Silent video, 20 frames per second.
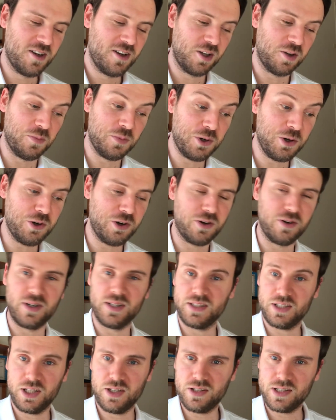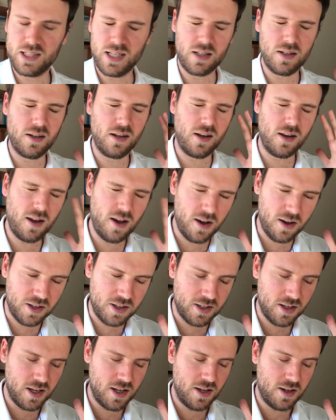computer and she does that a lot
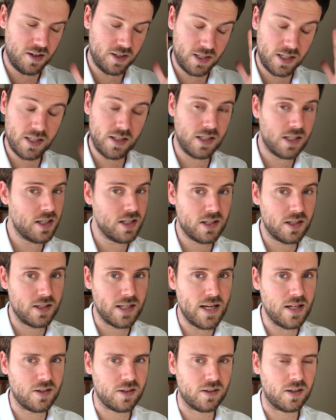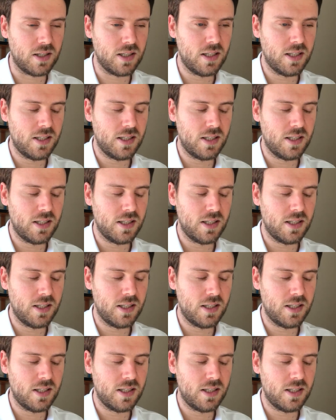she's a, she's a censor